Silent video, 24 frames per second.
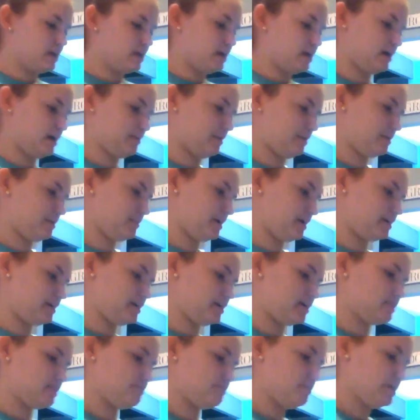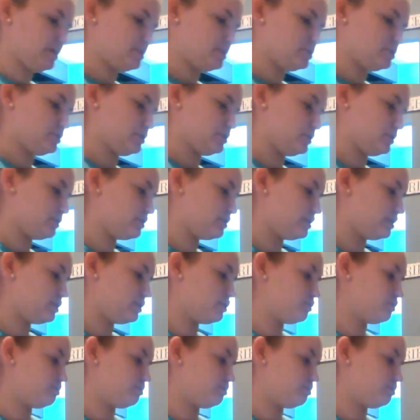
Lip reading: I might not have mentioned earlier,